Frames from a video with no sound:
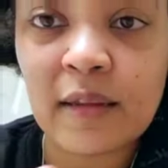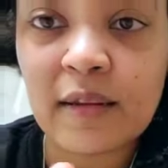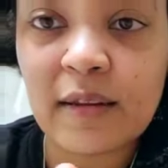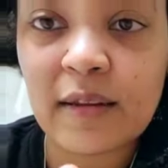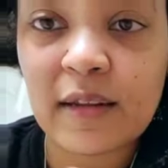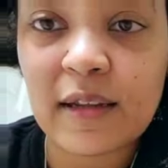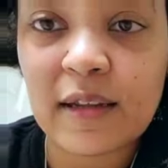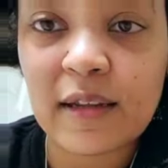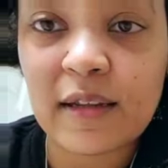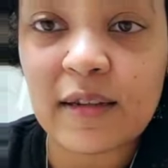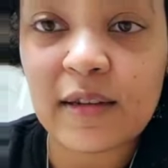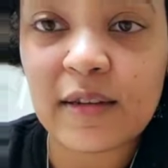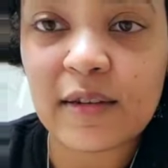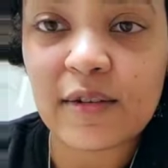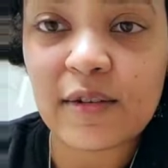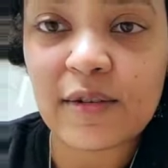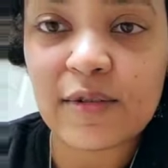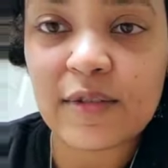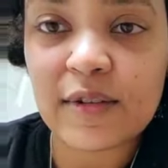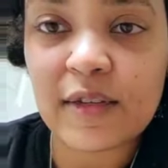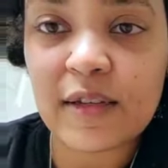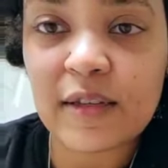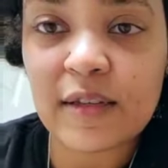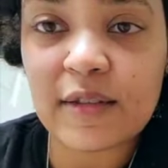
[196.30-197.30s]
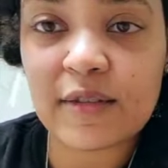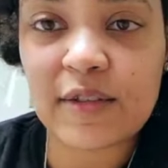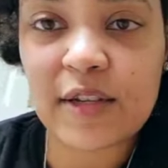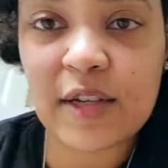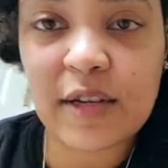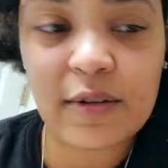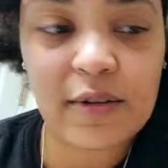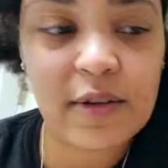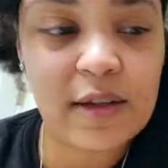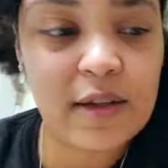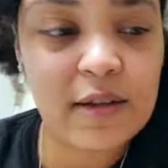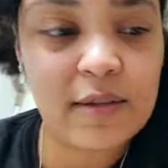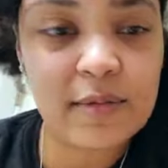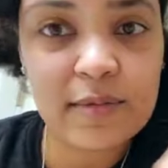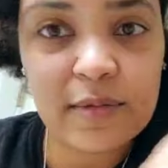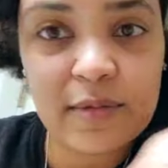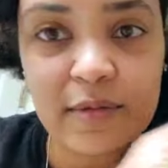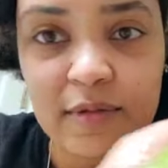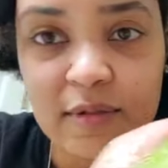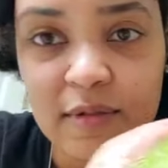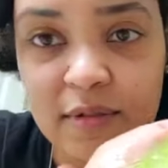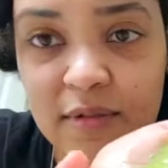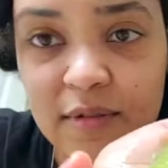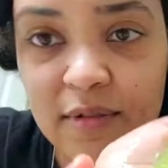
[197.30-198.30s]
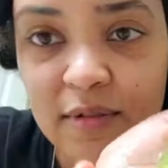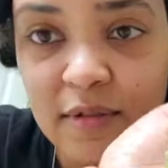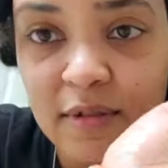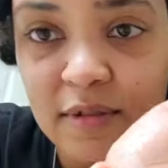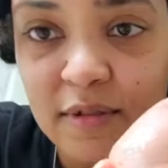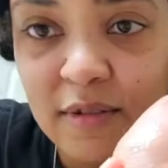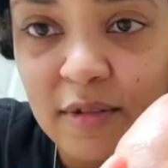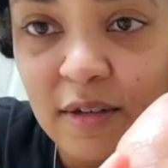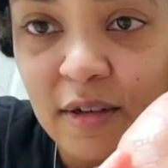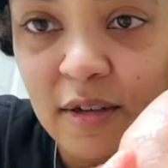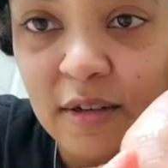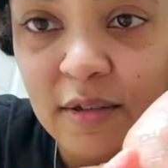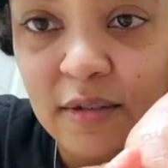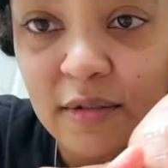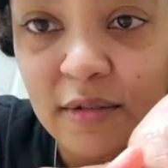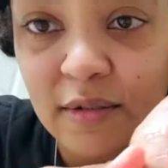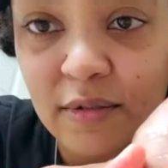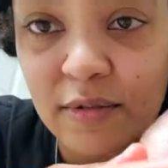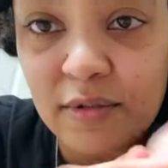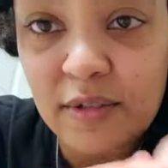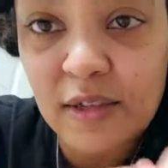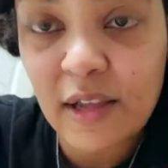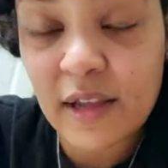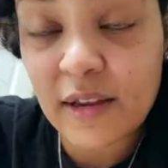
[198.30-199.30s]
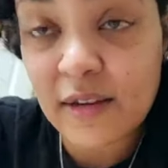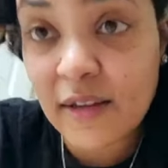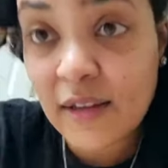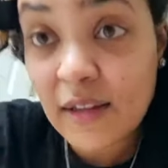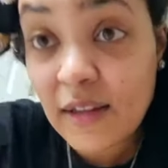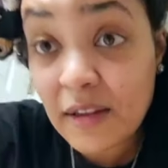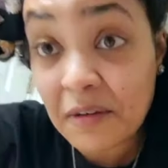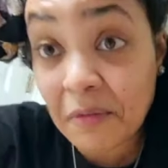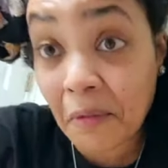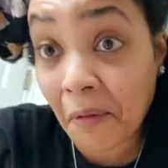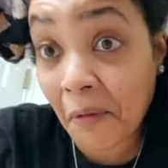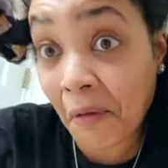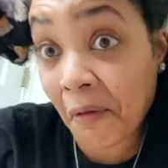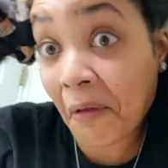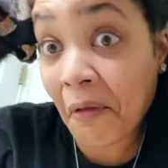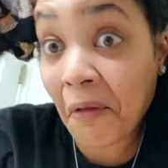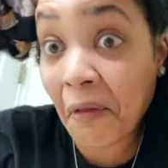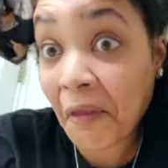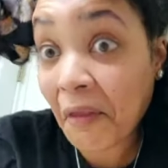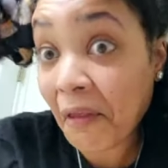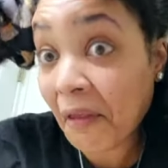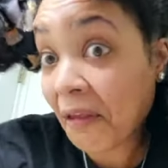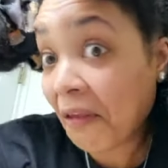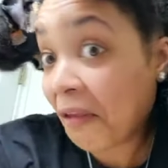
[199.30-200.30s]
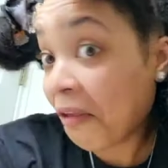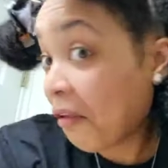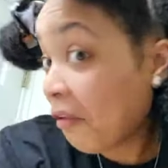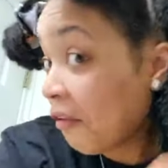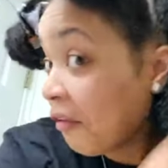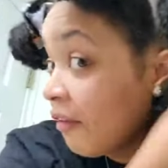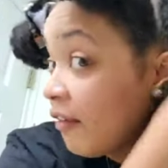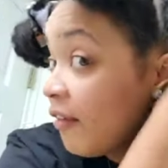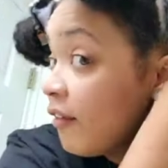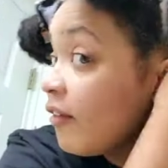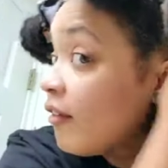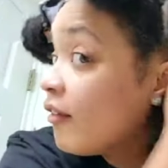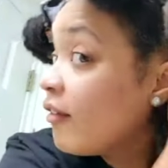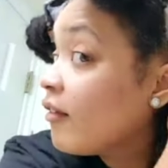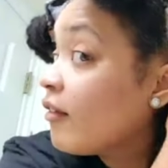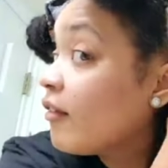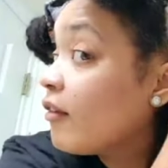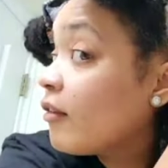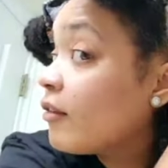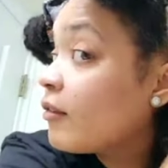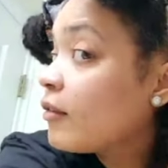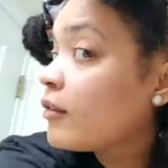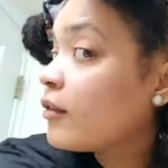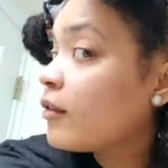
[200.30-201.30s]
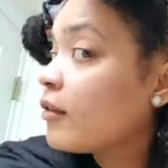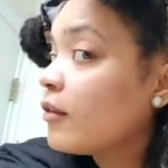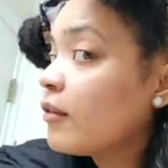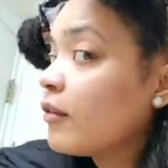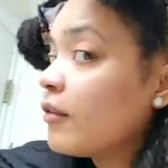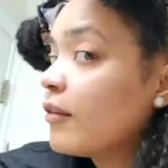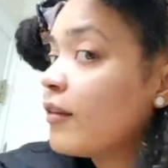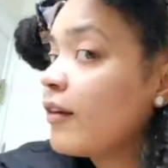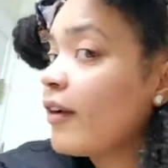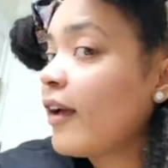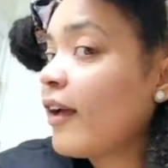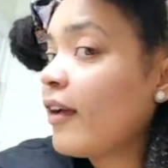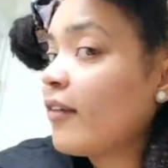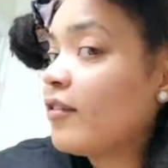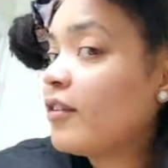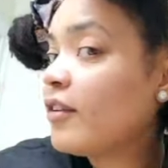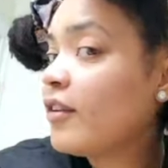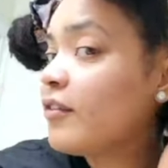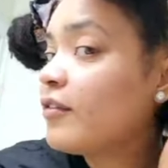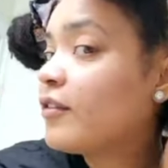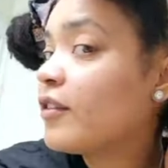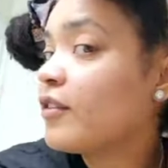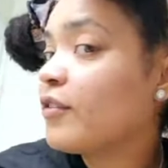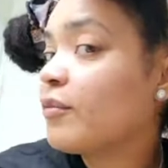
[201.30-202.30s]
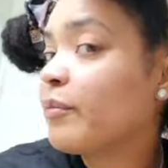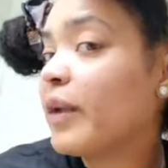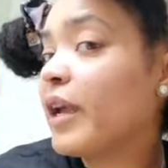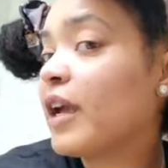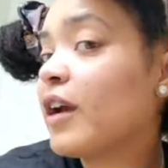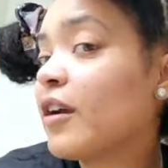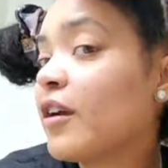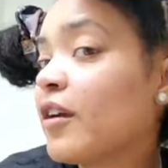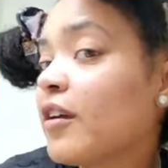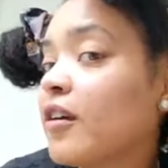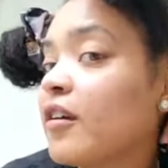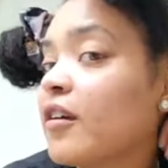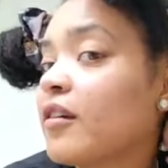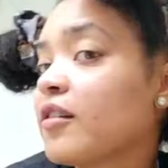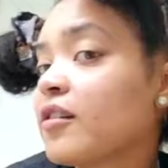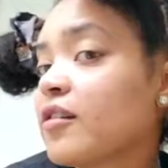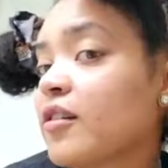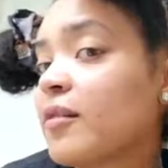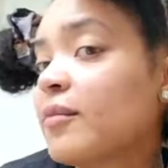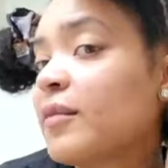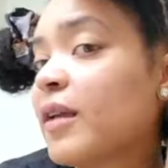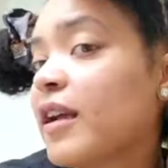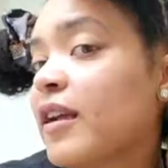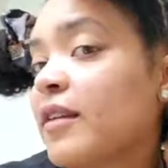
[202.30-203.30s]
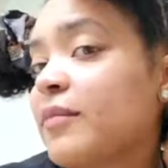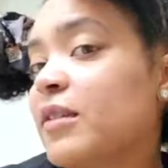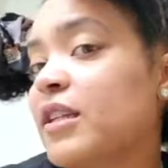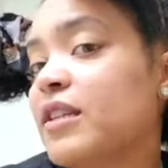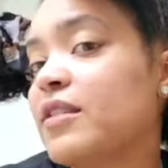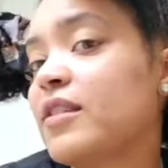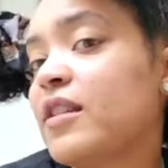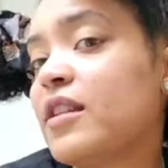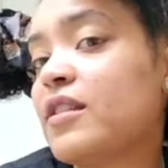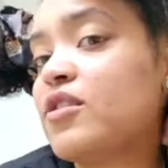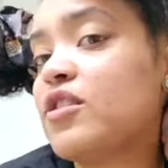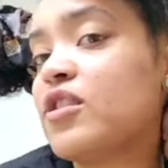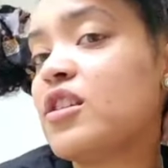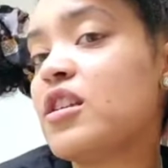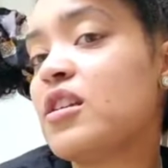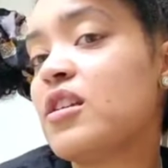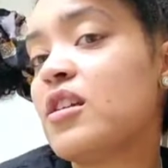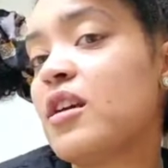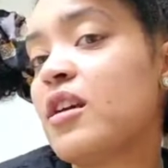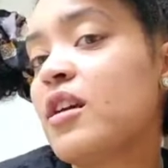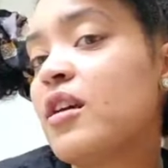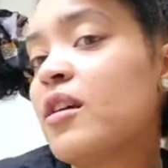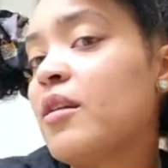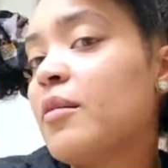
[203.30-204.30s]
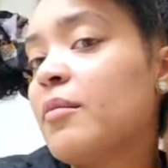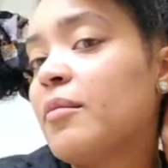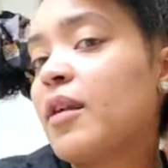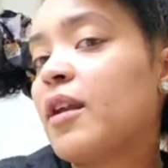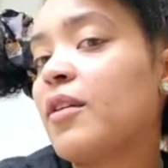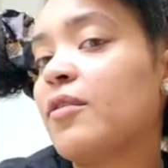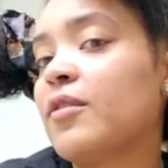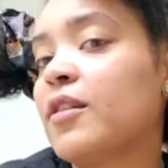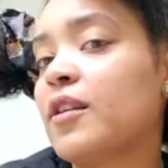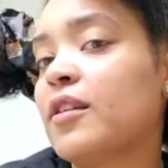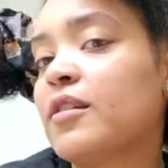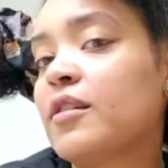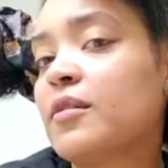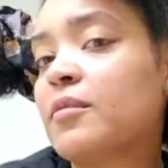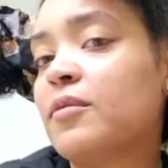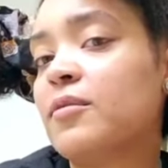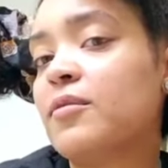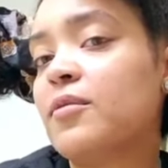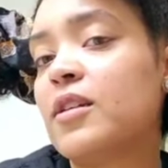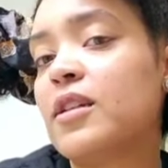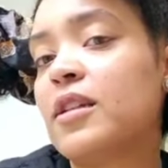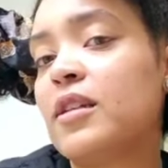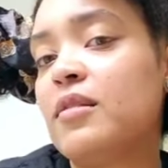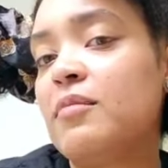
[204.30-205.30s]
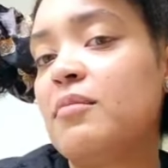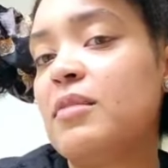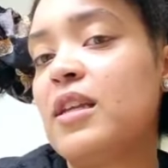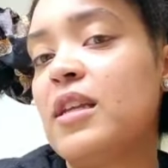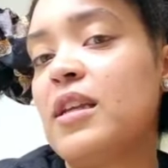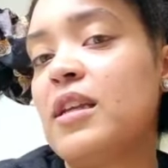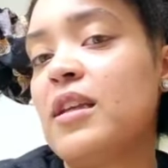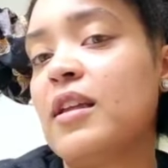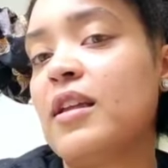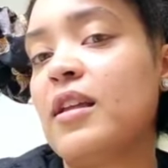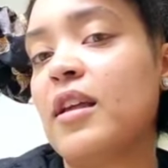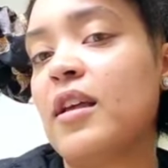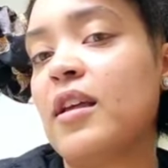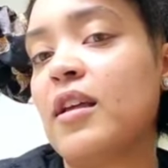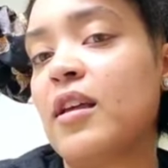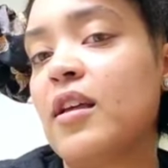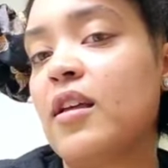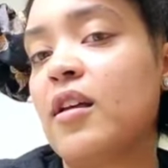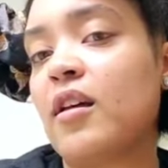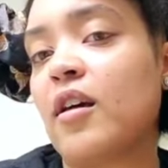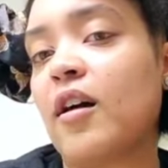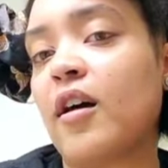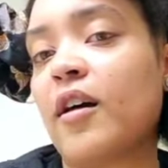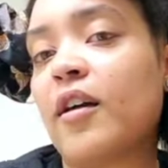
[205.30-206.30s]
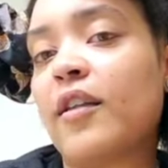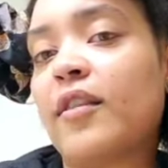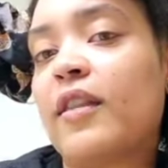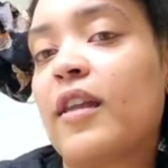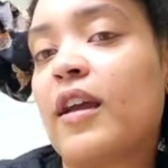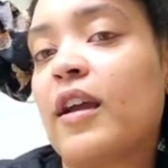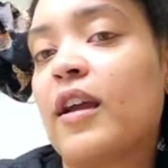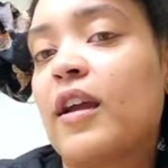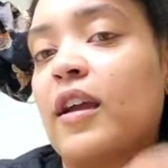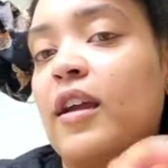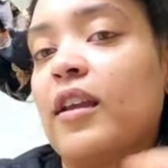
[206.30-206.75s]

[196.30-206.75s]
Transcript: And you see the gel start oozing out again. So I have enough to spare, so I'm not gonna be stingy, but I want it to really be on there.